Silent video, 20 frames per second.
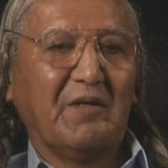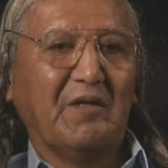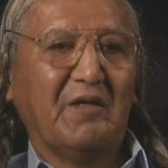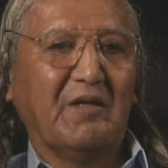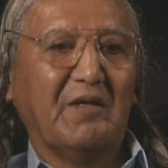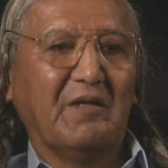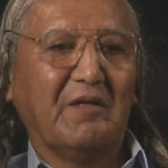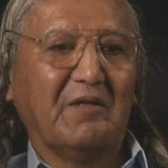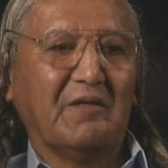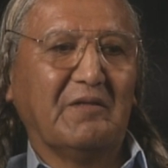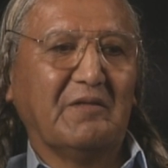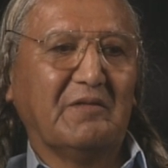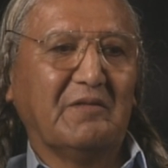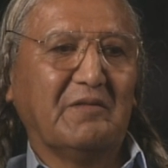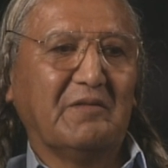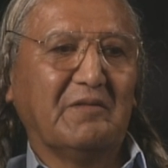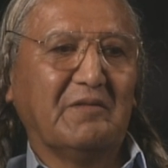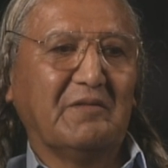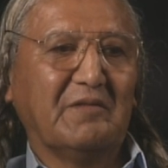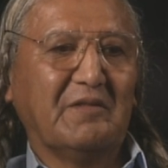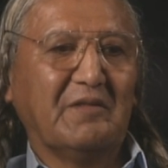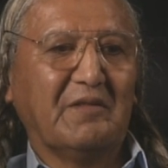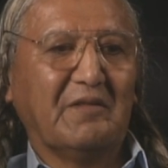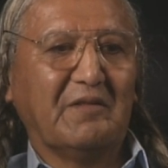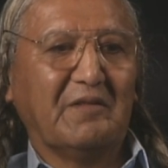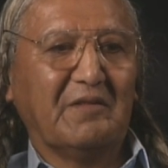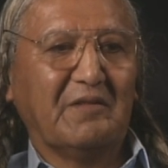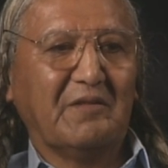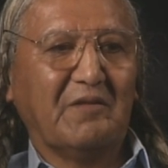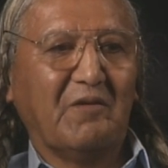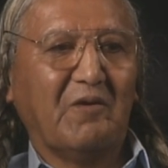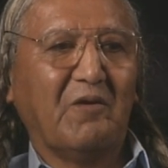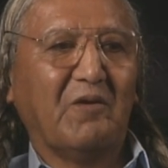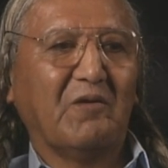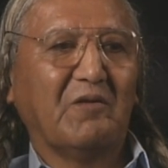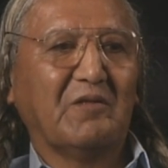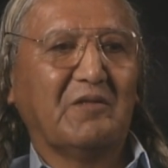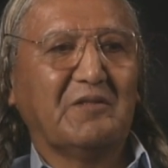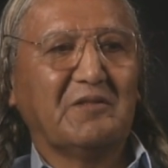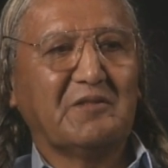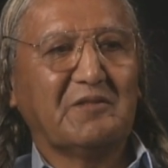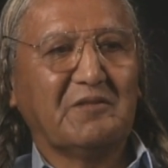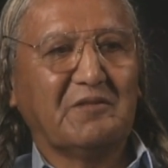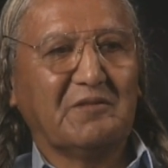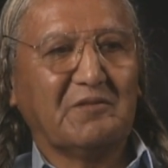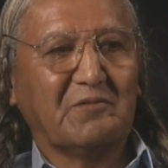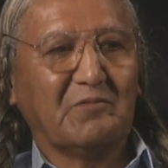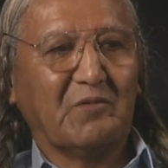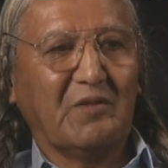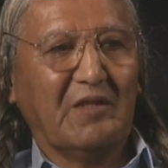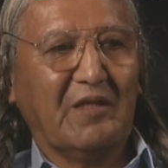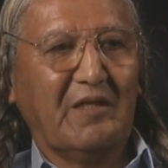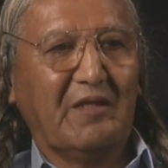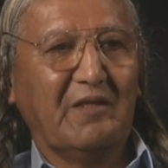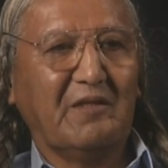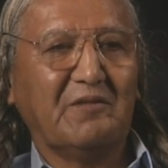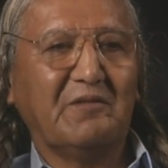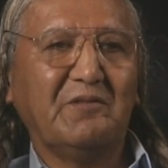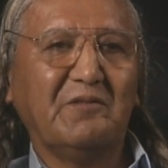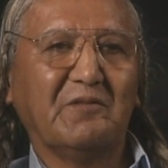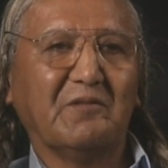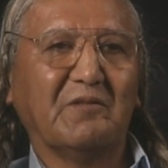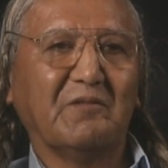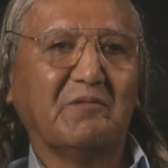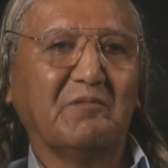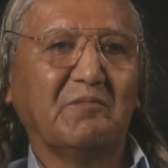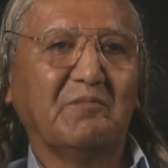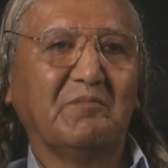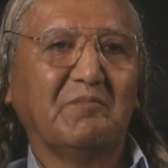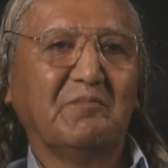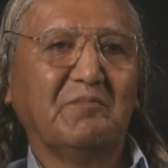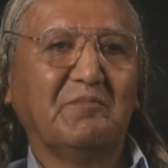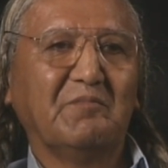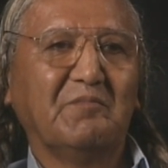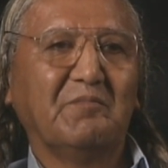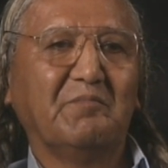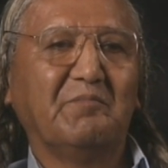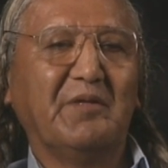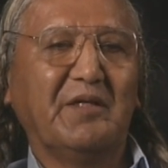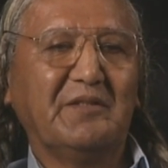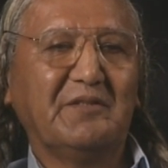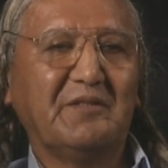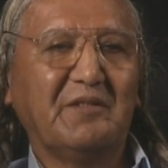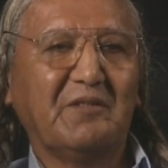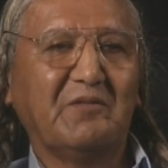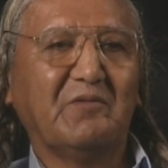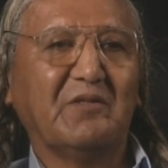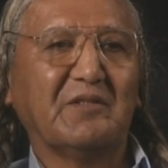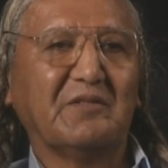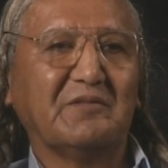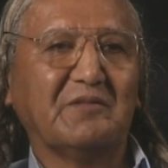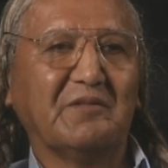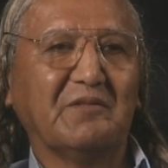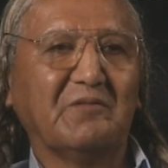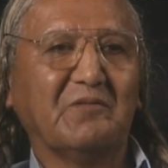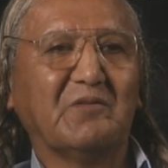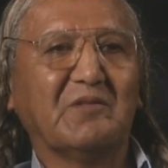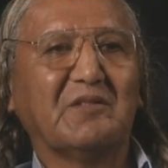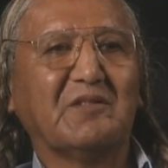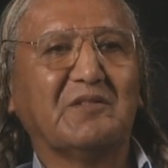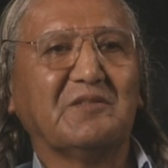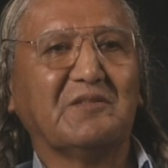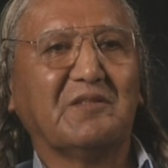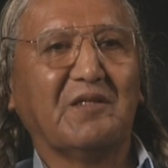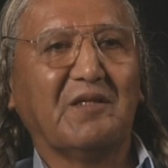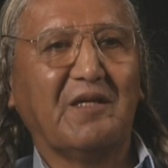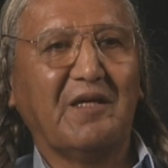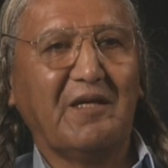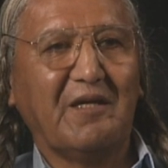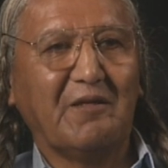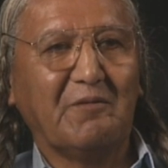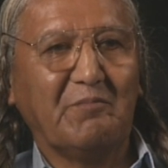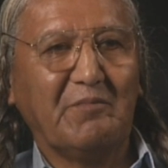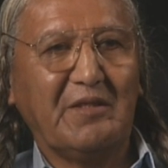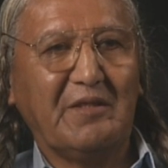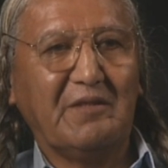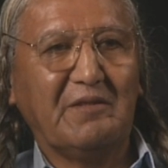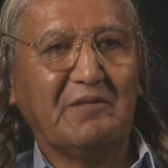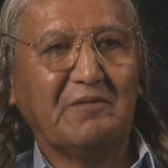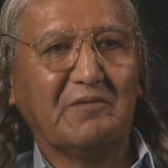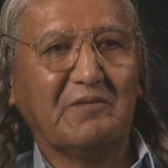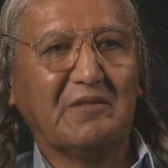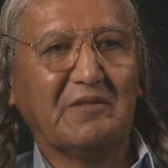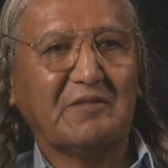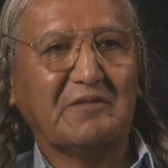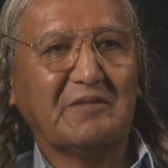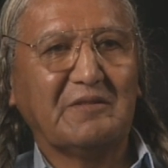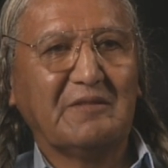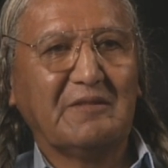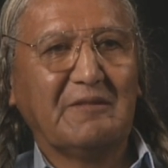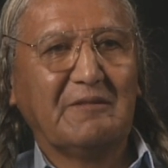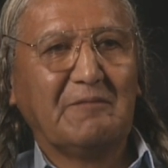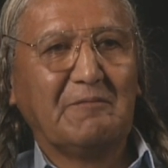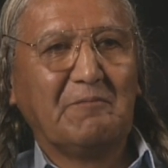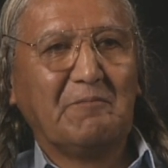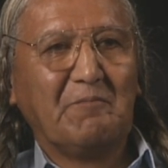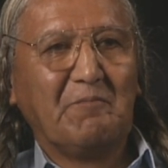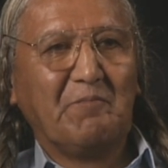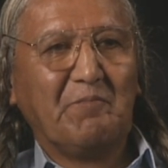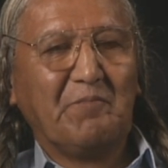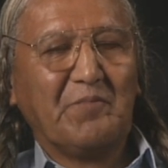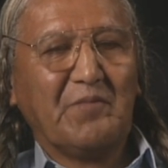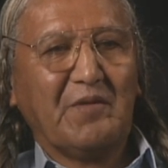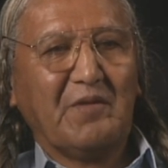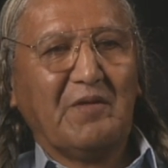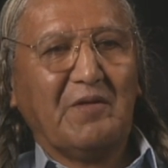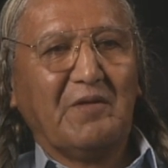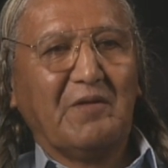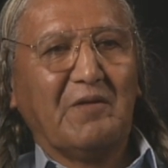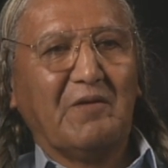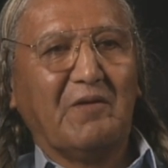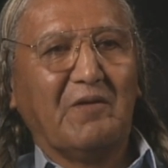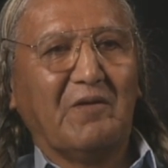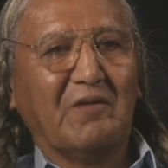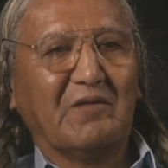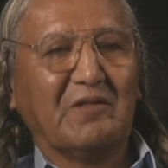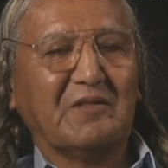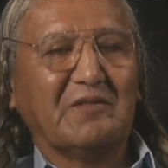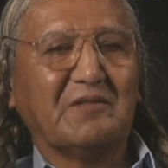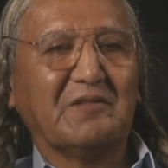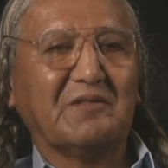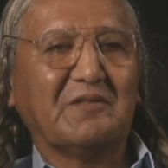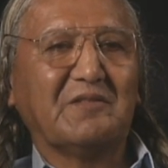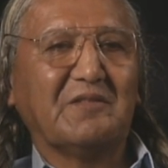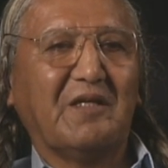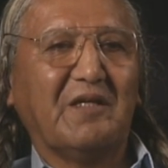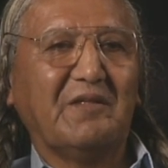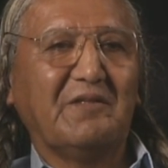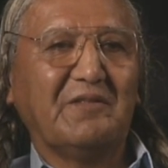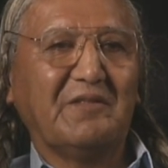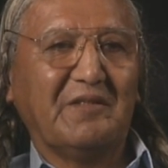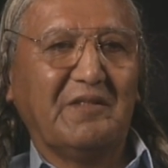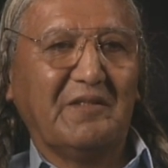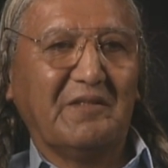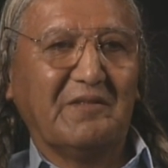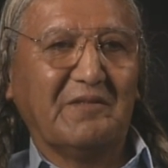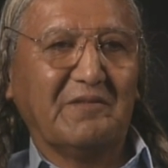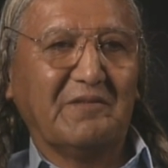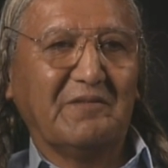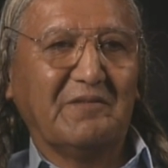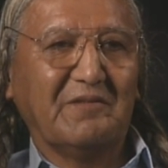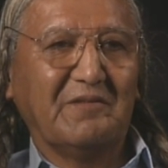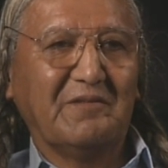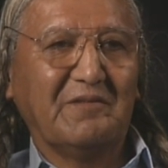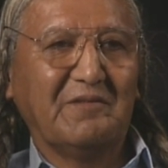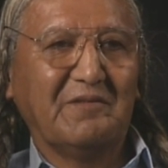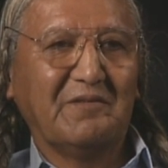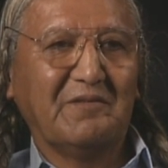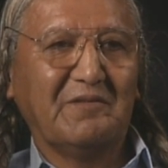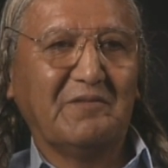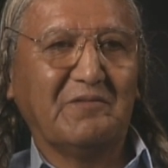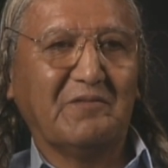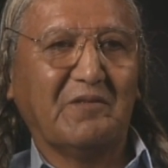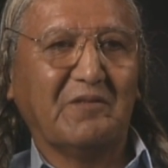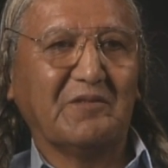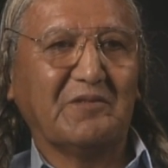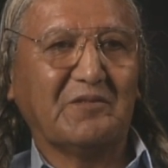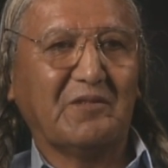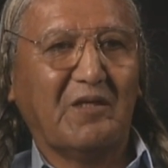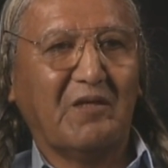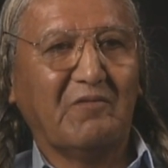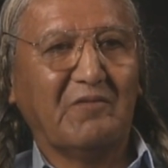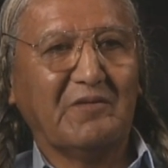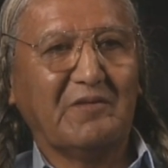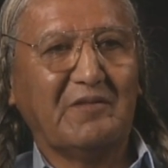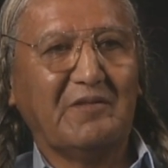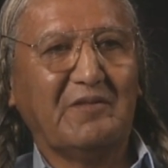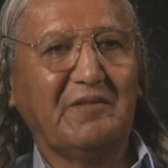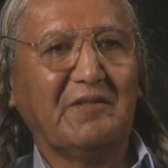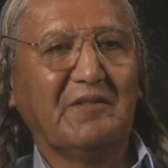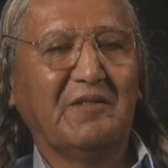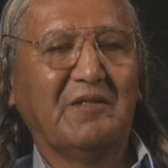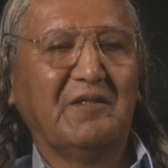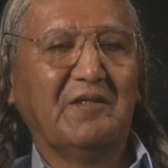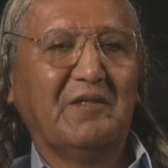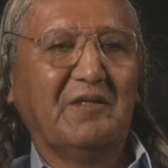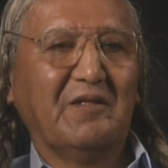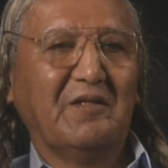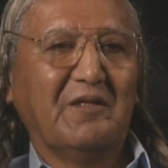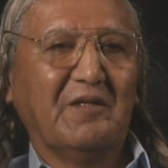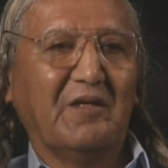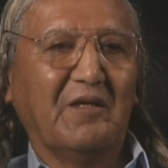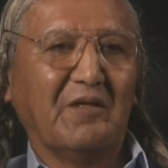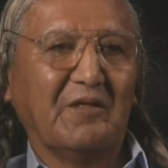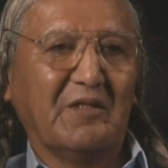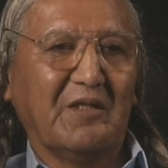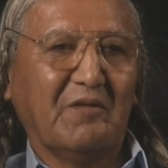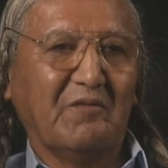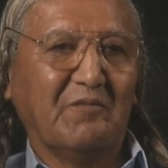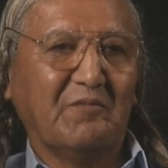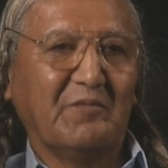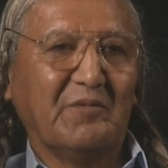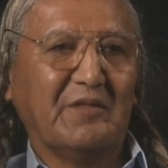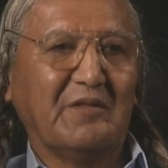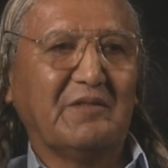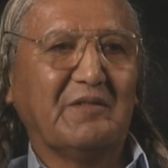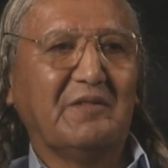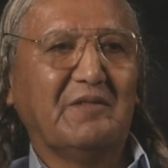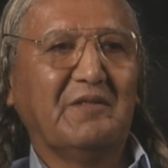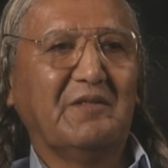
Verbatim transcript: Uh, and all this is related to your basic question, what does the land mean to us? All this is tied together to our sovereignty, our government,